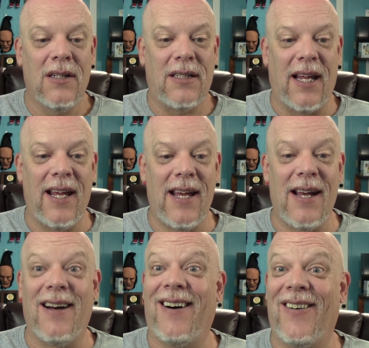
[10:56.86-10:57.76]

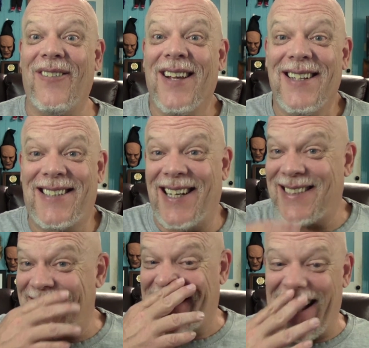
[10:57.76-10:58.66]
Damn!
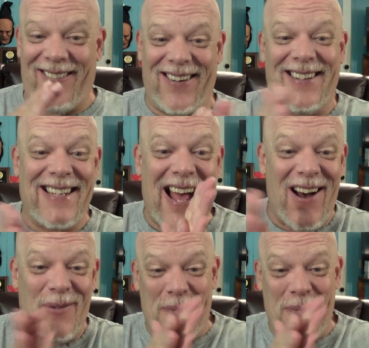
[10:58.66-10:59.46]
Shit just got real now,